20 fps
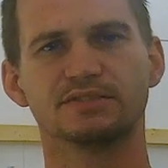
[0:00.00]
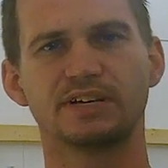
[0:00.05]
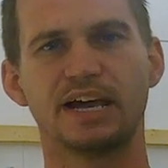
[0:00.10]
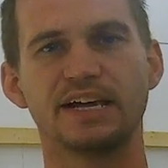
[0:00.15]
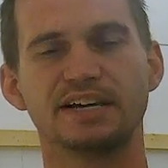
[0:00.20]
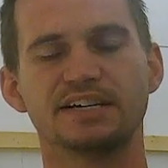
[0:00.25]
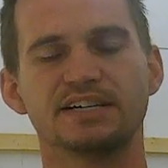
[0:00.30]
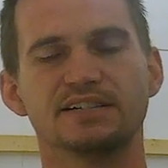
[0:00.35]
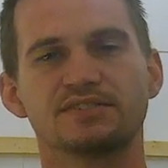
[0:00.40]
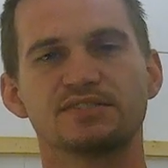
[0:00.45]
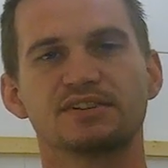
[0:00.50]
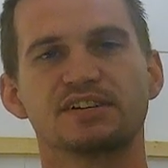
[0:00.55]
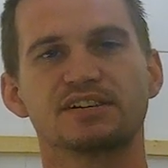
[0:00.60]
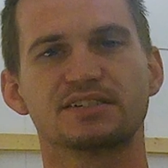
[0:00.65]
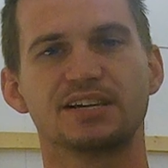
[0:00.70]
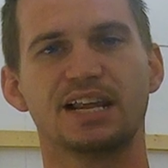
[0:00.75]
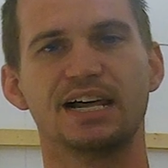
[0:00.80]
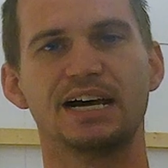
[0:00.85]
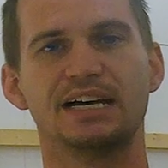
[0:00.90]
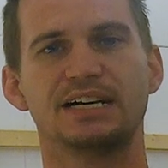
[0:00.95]

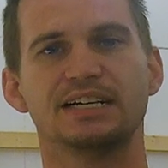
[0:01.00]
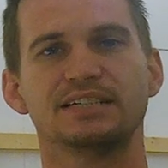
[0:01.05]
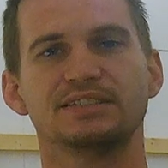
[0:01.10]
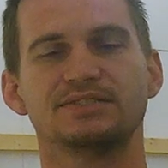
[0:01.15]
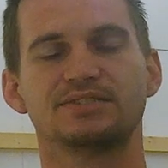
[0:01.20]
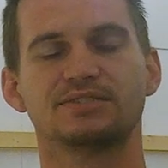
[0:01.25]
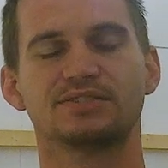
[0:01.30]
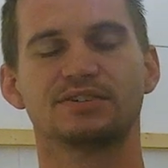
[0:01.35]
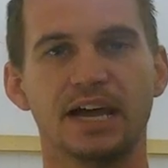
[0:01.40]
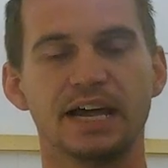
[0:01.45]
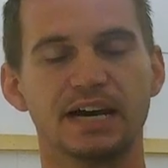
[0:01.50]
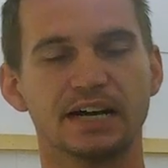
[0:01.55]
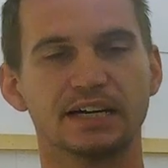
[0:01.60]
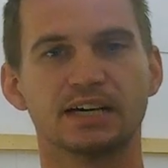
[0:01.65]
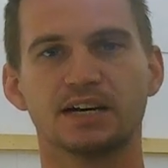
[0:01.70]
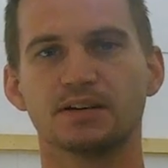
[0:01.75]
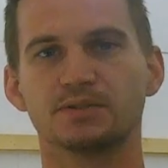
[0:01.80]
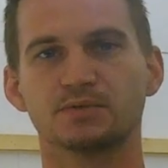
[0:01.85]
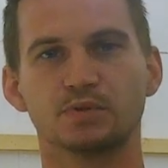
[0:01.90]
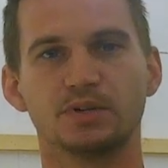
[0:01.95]
AN6 lines, and
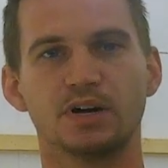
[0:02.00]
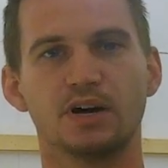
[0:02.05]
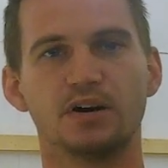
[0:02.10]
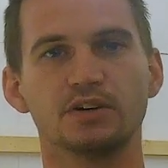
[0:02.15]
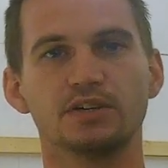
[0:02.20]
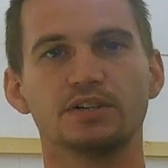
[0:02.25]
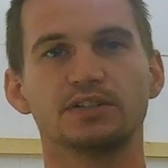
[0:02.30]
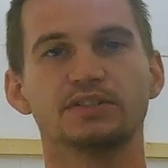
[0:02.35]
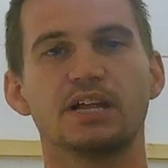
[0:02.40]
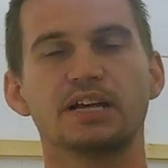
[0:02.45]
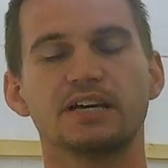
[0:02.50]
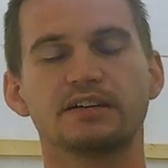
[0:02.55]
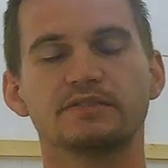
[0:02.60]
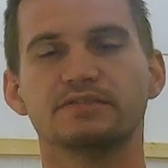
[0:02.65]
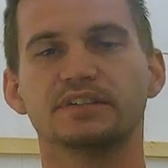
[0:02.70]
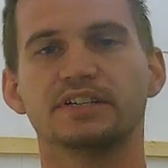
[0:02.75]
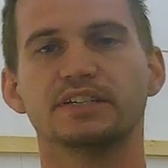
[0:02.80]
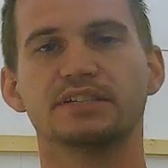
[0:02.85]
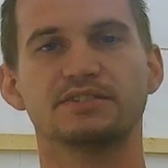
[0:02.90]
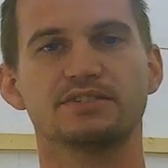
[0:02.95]
it comes with all your
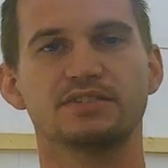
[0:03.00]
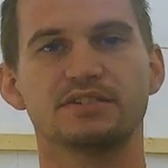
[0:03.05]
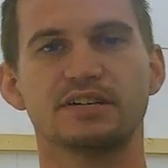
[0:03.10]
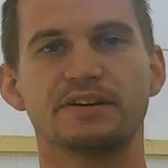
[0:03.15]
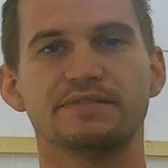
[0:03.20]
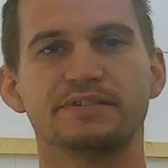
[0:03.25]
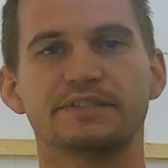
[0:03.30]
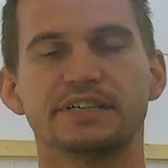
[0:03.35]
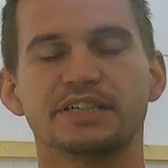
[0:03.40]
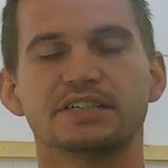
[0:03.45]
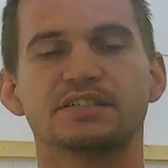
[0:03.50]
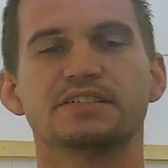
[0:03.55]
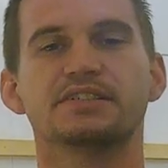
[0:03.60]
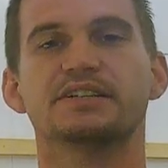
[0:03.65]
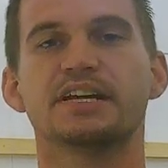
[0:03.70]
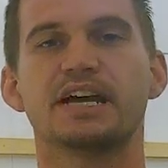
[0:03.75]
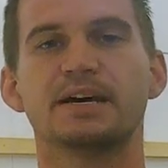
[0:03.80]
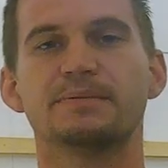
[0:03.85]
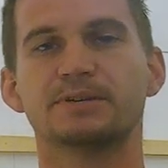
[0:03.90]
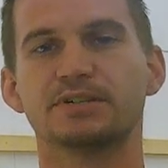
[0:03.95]
fittings and everything to
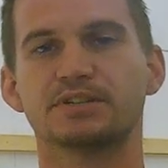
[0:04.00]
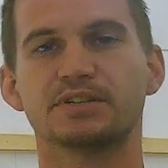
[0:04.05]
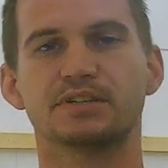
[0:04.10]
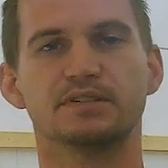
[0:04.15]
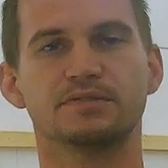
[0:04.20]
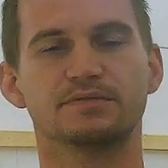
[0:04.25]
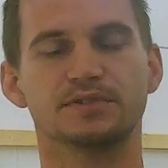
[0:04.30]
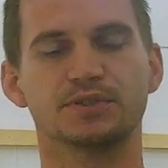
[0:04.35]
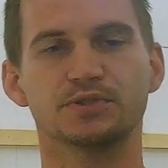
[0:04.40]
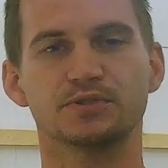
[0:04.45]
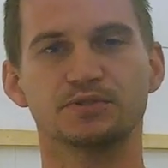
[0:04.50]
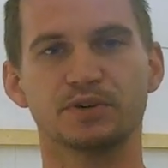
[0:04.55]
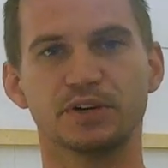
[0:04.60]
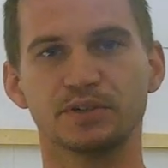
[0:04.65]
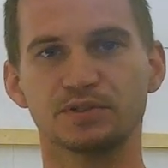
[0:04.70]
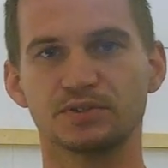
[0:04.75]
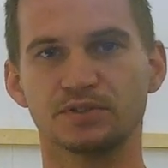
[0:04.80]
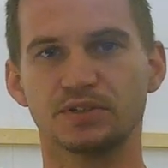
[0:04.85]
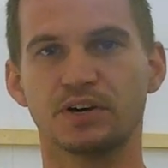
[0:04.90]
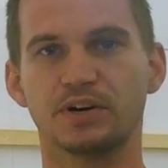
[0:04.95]
adapt it to the fuel
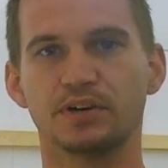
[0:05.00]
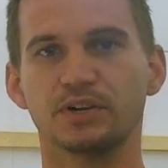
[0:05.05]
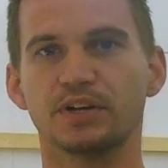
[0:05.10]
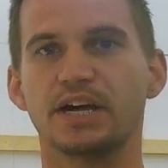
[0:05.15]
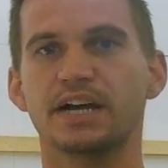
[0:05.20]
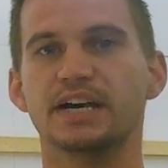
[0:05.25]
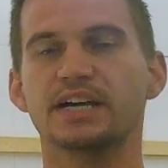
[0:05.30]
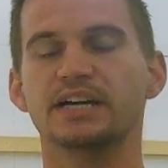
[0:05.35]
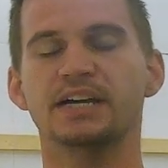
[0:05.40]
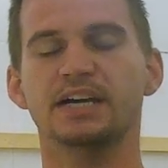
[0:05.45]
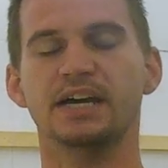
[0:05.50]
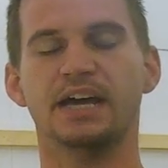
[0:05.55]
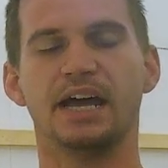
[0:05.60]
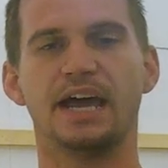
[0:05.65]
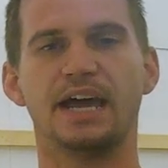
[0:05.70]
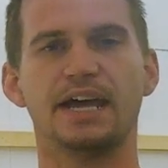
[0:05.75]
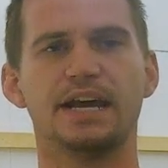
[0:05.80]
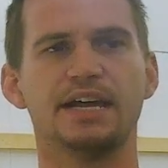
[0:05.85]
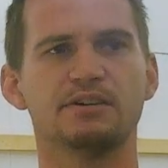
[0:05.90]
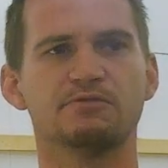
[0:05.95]
rails and all that.
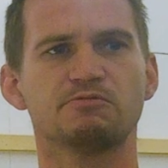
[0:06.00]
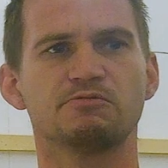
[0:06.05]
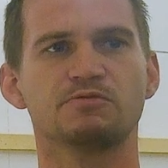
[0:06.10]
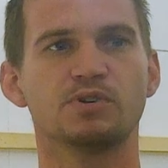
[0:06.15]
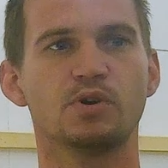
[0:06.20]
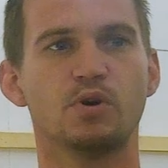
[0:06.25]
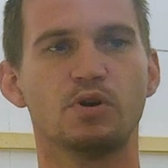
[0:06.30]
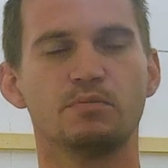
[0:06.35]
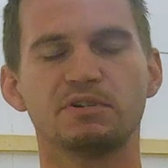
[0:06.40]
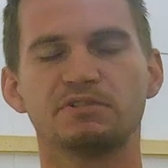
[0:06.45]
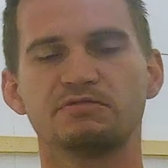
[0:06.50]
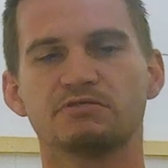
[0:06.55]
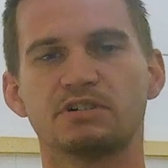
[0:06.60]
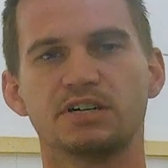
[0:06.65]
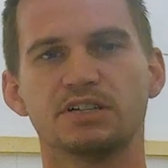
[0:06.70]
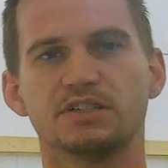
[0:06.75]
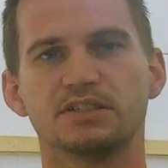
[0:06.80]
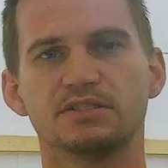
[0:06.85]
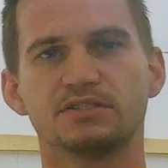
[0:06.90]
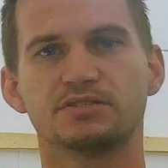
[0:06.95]
And it normally
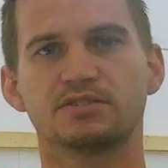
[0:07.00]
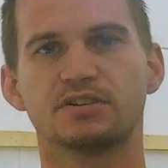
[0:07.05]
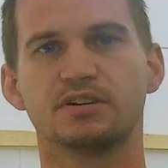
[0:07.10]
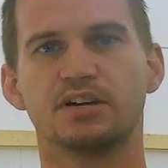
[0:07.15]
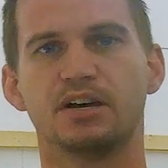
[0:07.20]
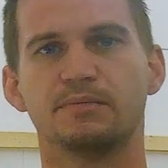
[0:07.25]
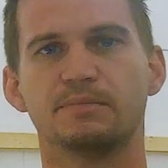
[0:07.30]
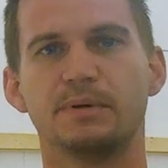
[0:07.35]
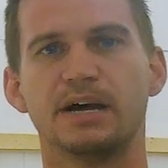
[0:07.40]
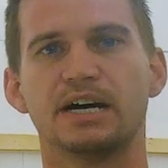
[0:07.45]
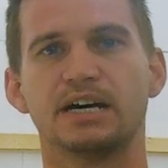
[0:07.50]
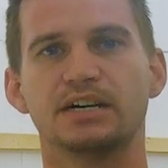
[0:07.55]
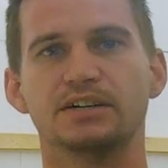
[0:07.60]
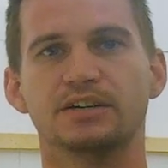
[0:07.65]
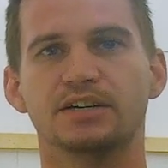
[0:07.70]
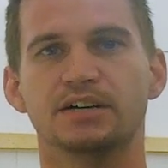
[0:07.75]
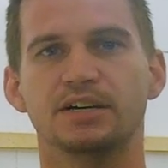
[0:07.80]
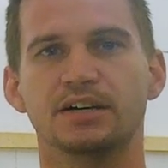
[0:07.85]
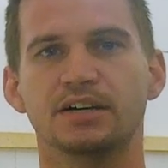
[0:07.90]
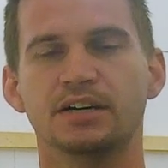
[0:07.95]
runs
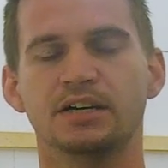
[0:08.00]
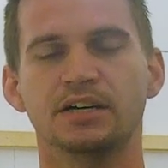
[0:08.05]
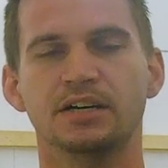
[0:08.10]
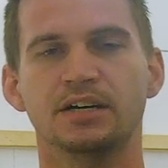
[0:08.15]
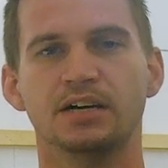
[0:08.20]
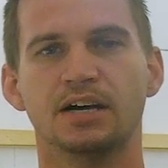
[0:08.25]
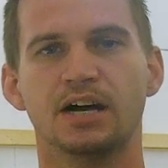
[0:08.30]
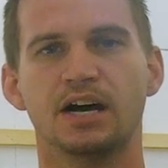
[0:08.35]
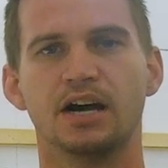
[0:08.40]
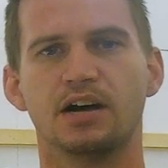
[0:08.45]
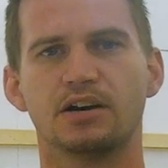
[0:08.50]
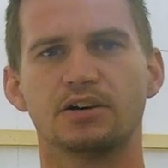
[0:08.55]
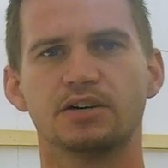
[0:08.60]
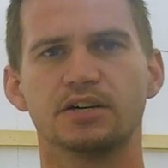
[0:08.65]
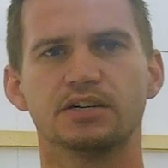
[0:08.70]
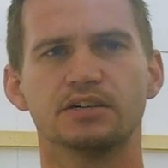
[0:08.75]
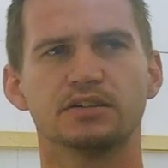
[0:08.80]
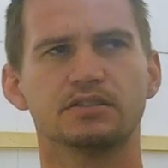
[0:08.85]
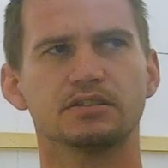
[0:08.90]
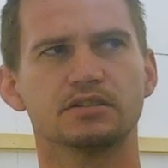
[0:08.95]
about
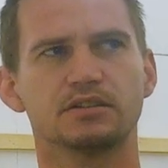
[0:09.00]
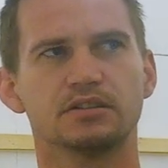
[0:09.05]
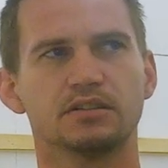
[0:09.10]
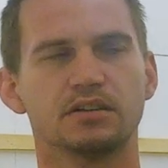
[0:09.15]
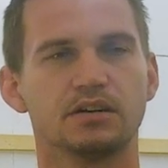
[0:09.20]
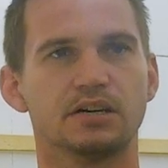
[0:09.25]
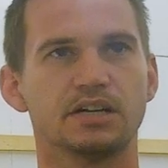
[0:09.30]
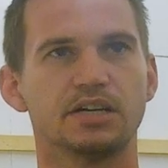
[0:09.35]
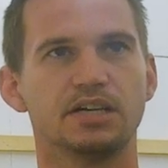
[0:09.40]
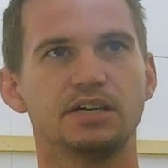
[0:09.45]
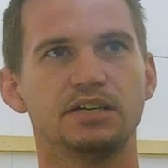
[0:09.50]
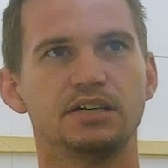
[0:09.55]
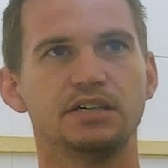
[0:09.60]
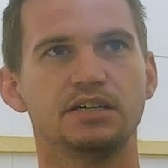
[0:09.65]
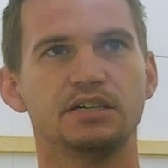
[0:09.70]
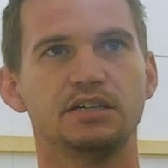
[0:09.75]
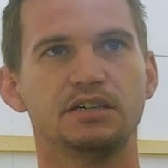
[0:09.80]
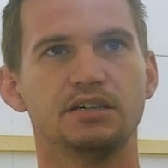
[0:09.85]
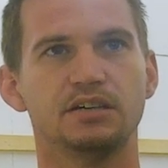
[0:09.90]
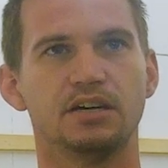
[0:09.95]

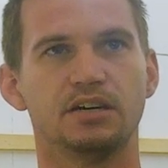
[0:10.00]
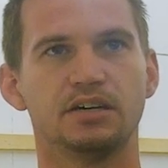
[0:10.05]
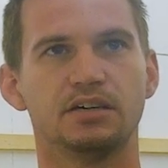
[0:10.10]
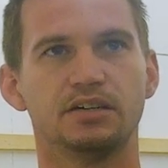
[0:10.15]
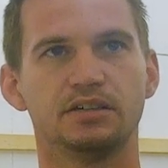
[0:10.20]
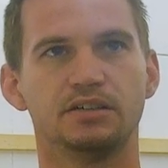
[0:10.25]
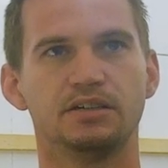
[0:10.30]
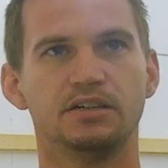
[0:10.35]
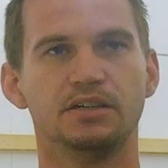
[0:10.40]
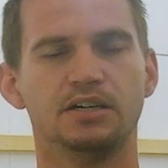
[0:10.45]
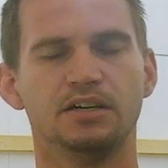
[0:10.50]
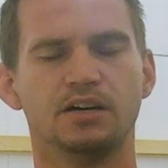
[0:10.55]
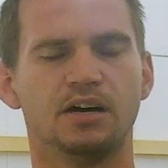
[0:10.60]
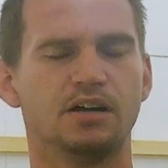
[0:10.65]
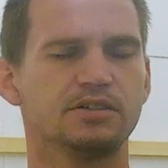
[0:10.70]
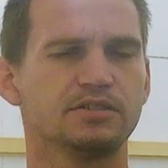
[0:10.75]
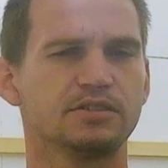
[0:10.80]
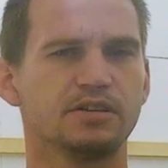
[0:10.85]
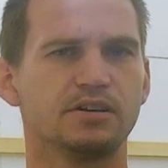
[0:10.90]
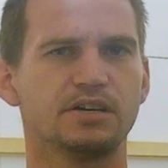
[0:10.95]
$130,
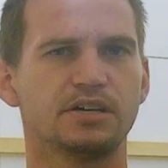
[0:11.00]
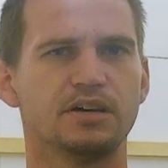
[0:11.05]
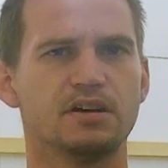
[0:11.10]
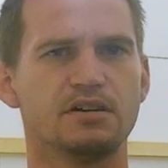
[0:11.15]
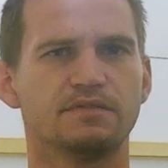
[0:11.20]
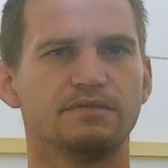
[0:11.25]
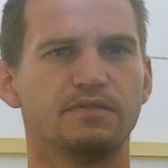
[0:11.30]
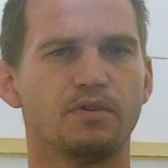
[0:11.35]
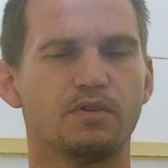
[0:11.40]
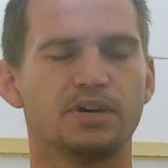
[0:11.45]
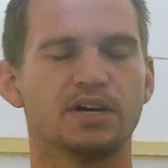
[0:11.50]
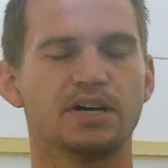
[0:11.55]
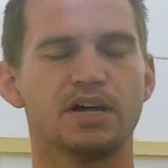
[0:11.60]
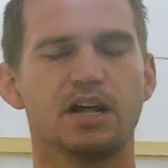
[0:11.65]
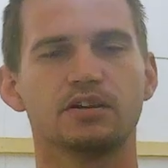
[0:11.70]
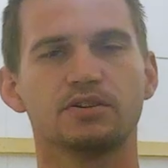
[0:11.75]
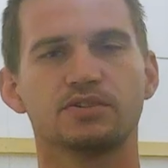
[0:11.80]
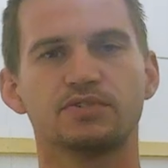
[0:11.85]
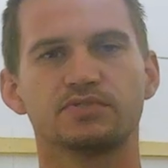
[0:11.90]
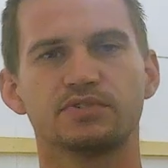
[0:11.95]

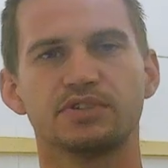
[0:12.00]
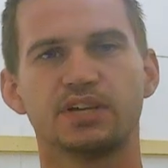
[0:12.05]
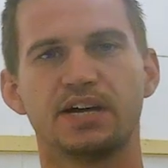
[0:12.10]
$140 for